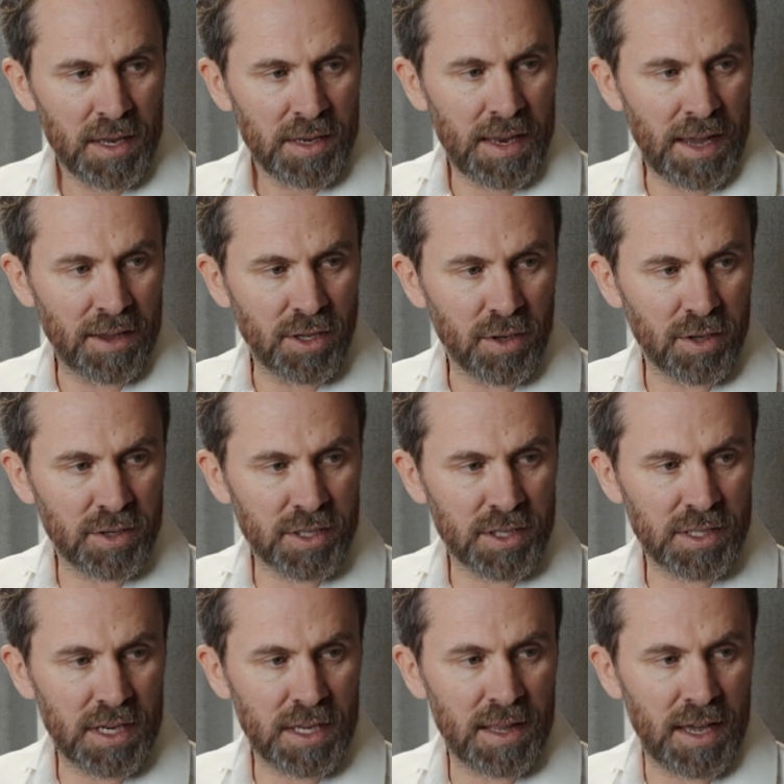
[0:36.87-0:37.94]
Now, you can
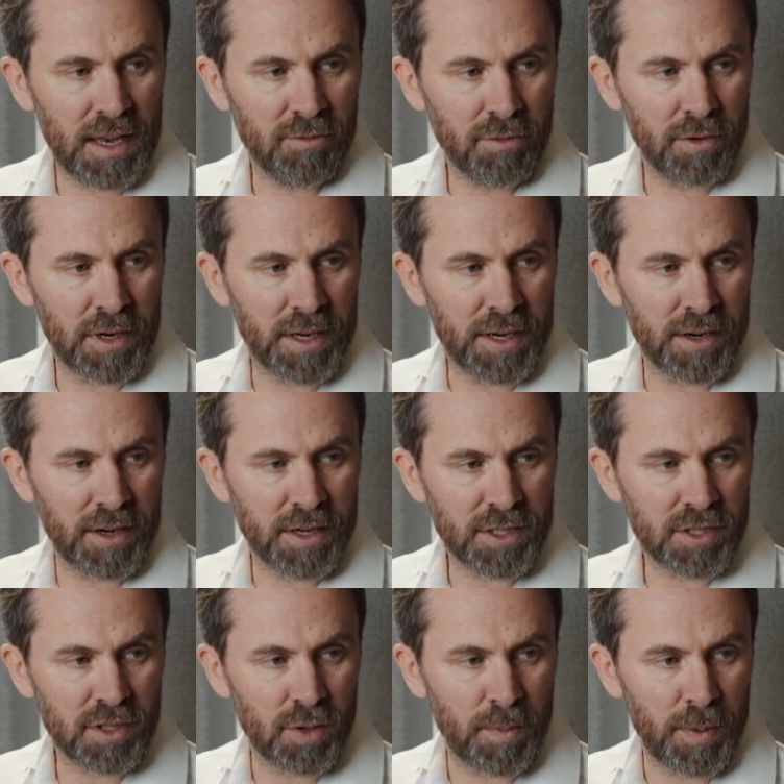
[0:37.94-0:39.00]
see that really nice
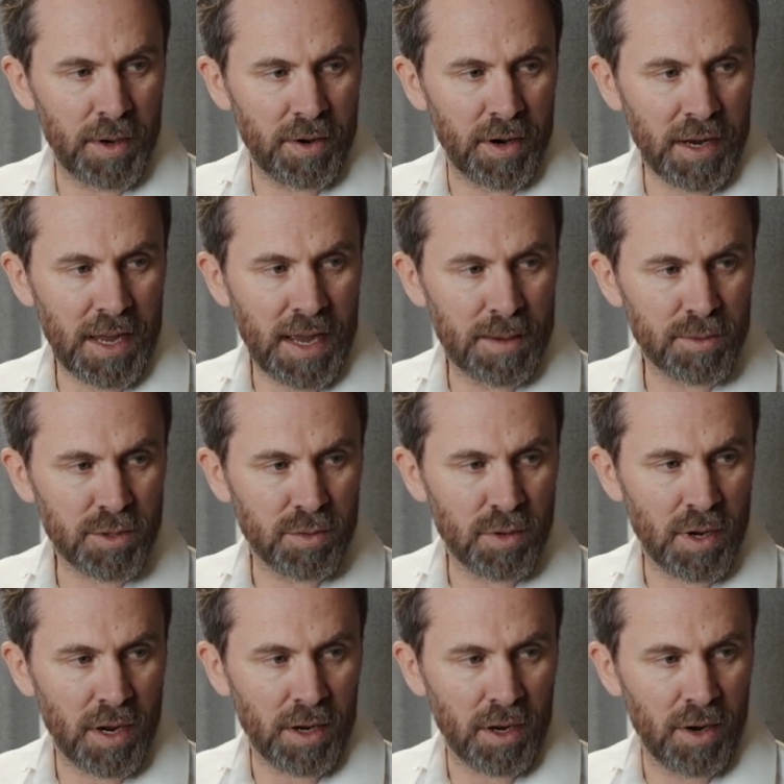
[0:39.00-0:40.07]
superior capsule
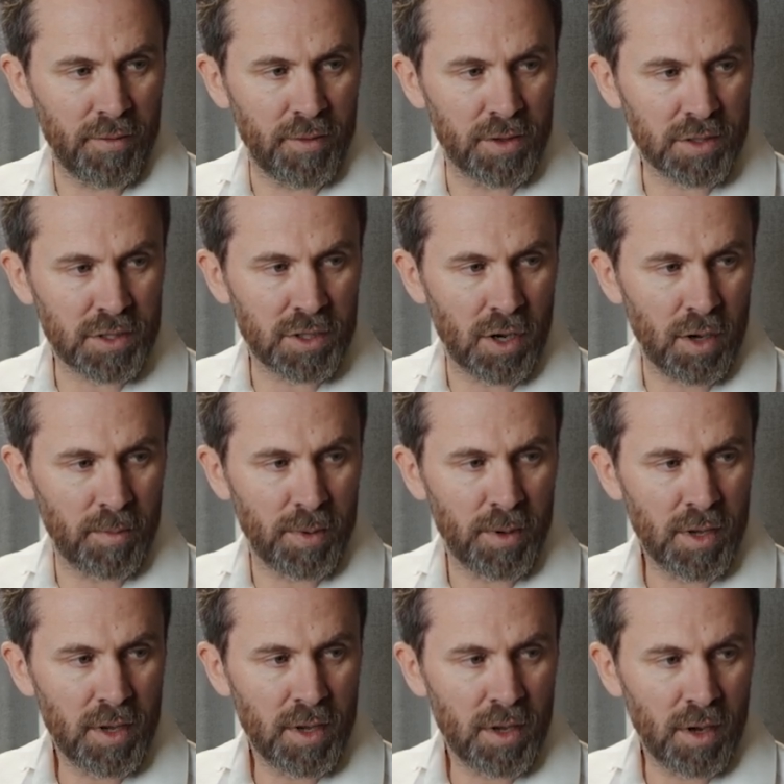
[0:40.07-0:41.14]
going over the top
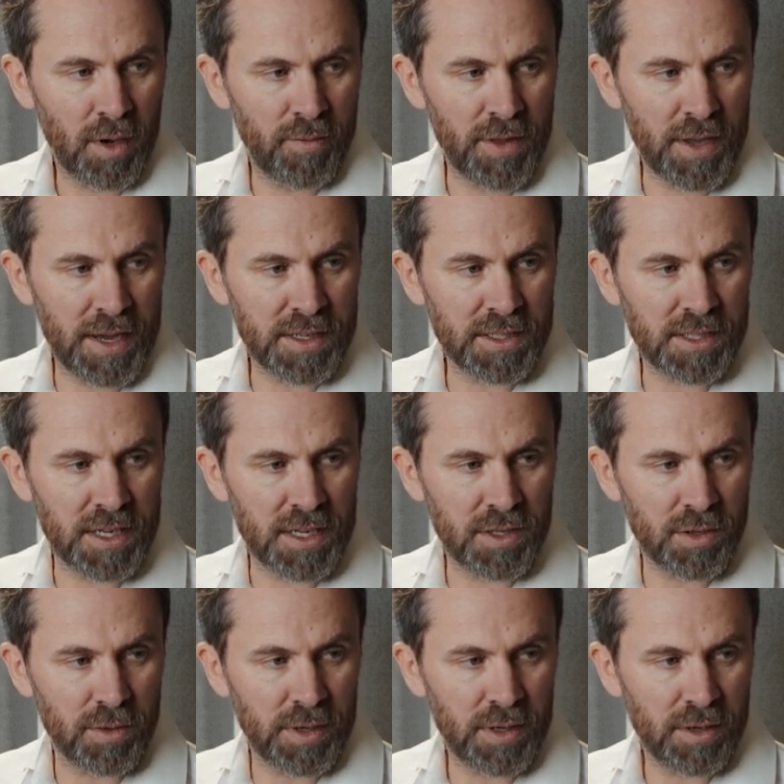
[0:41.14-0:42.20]
of the AC
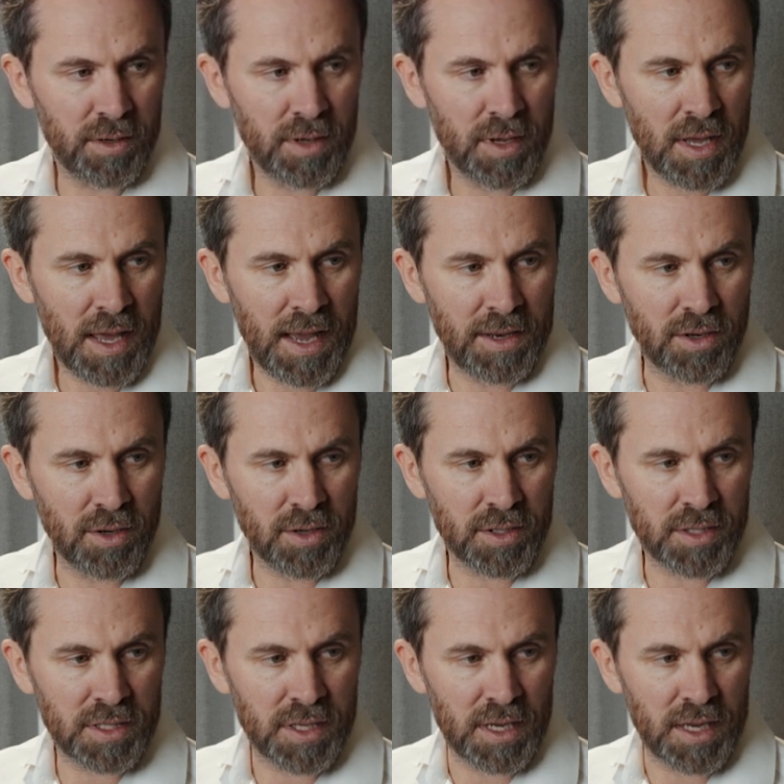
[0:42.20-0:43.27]
joint, and you can
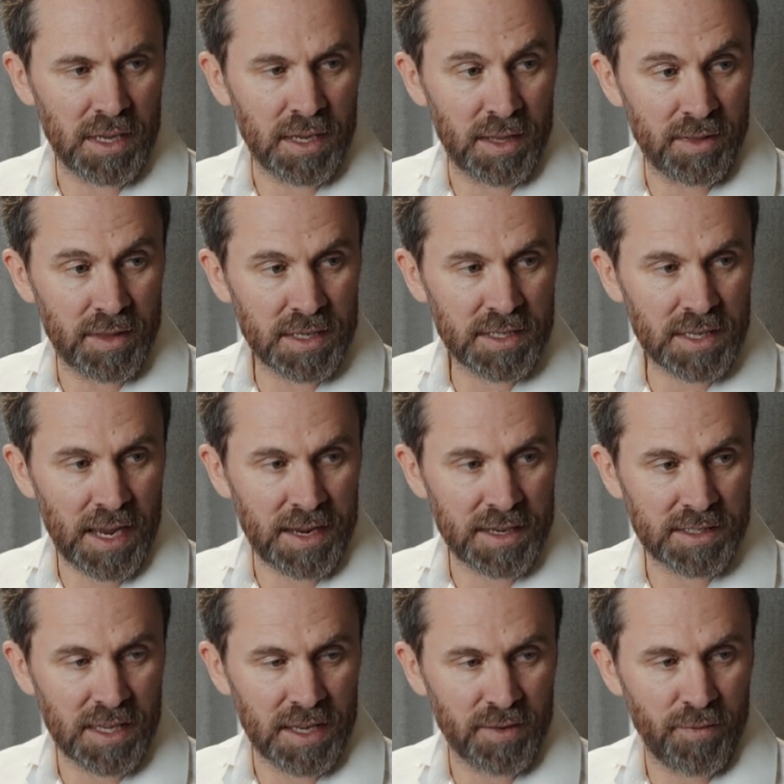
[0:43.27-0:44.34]
see in this
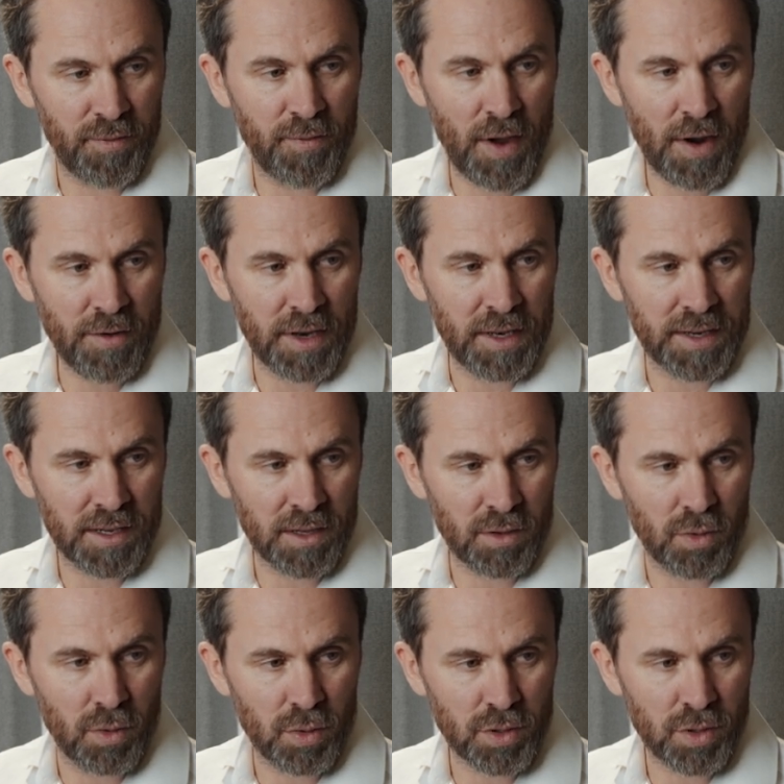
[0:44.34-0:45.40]
case, there's very little
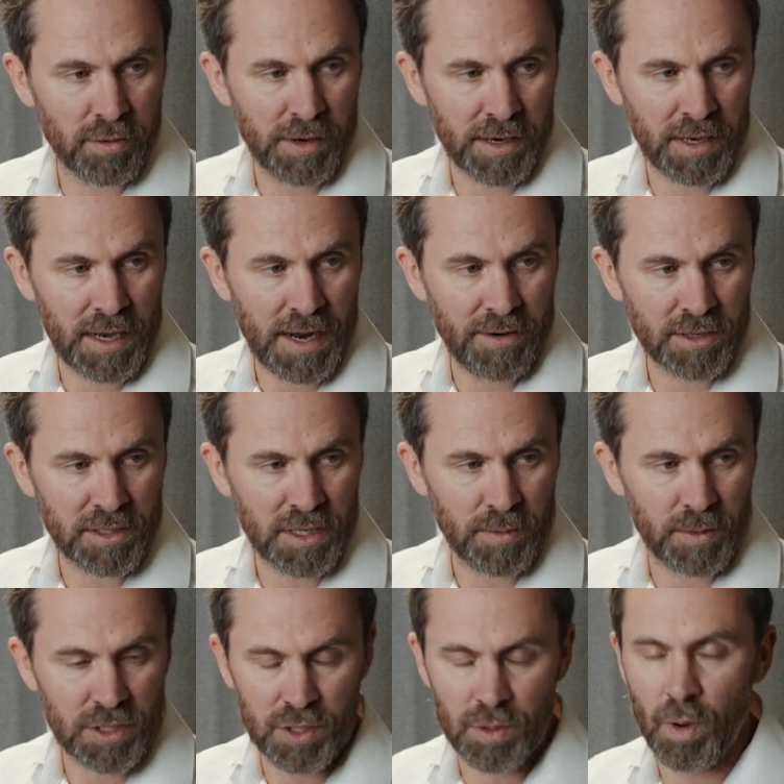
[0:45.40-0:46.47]
cortical regularity,
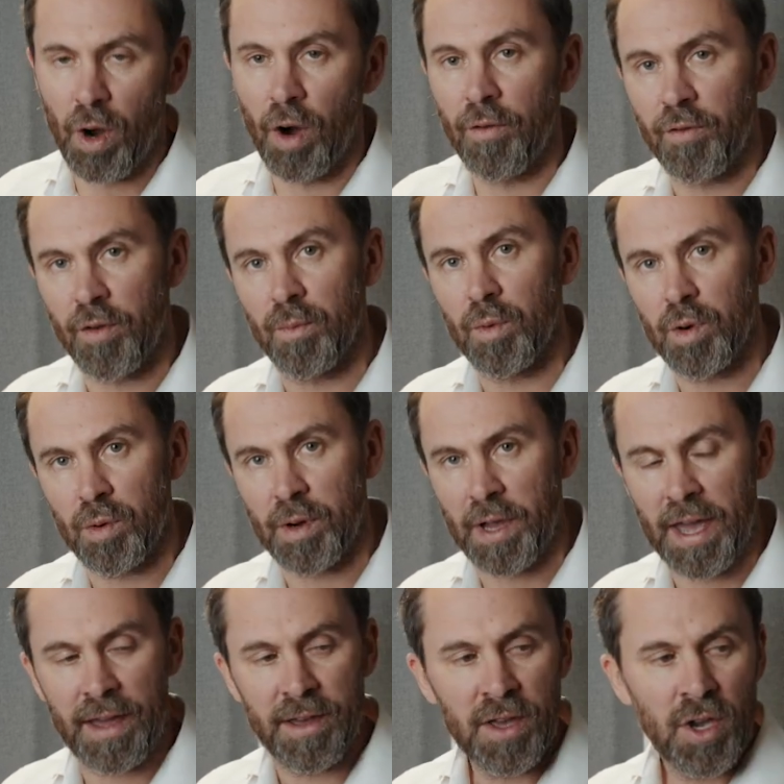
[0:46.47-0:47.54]
which you often will
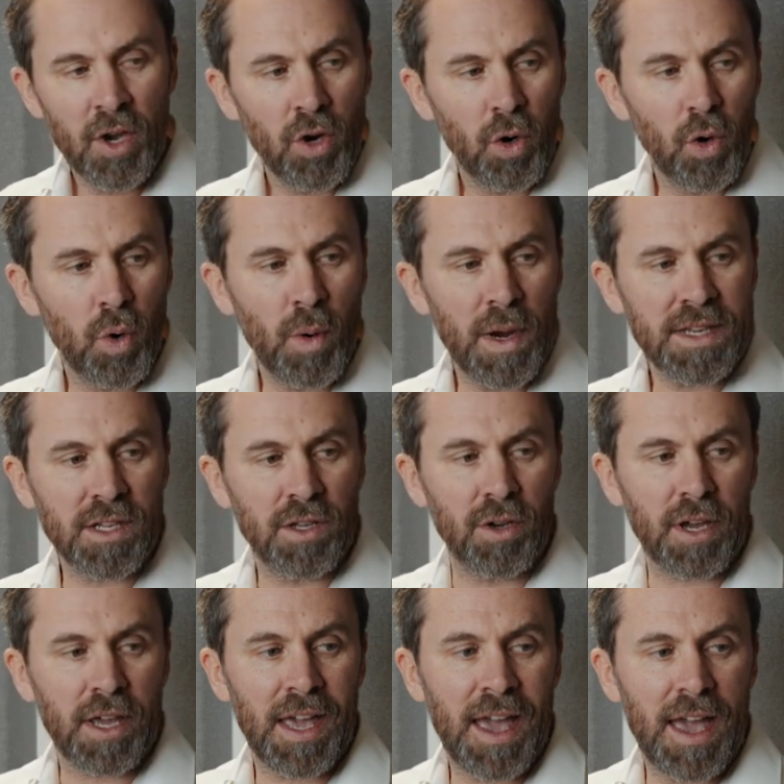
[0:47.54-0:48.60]
get. Always
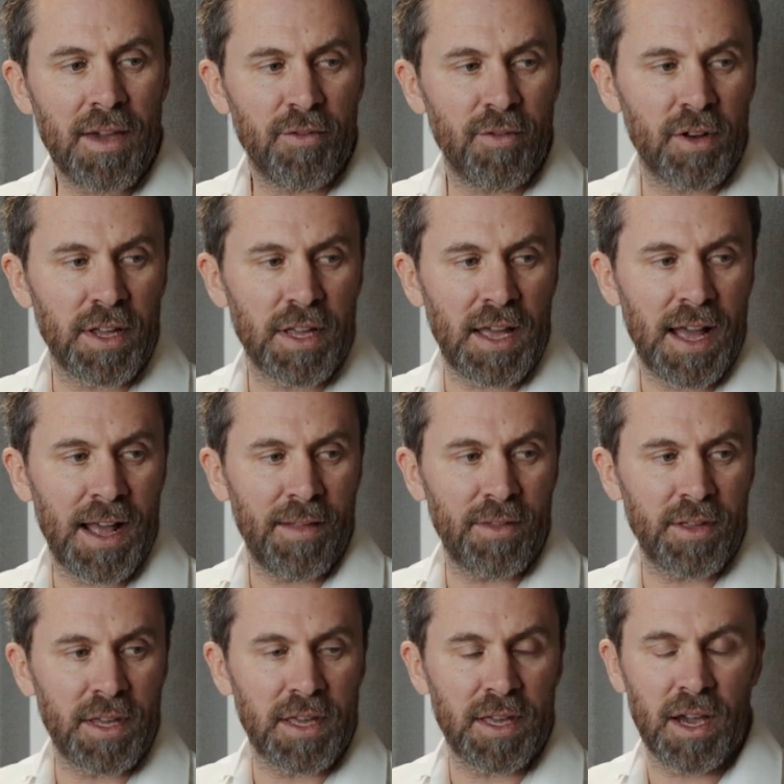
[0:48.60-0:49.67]
look carefully at
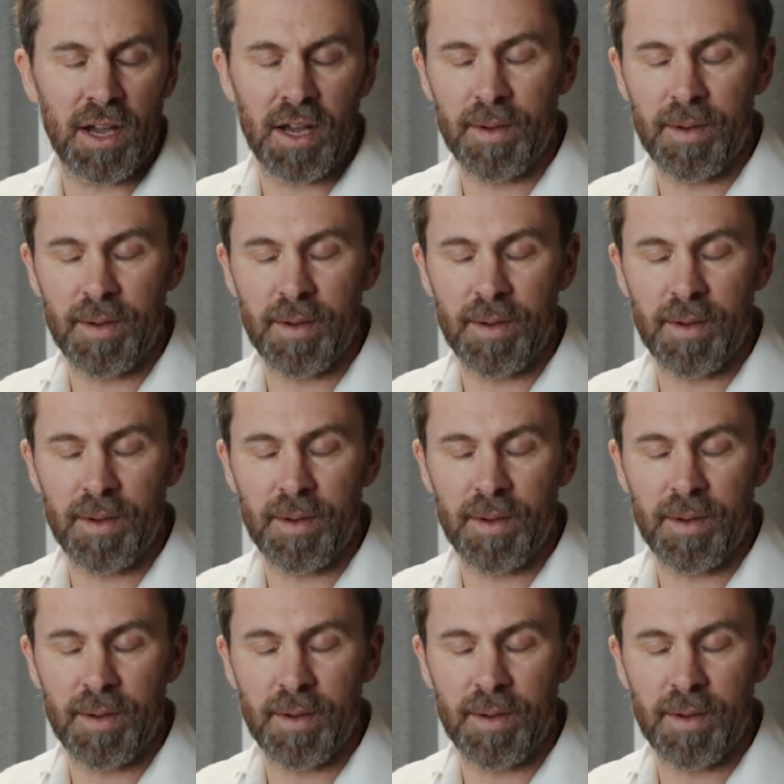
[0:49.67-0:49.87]
the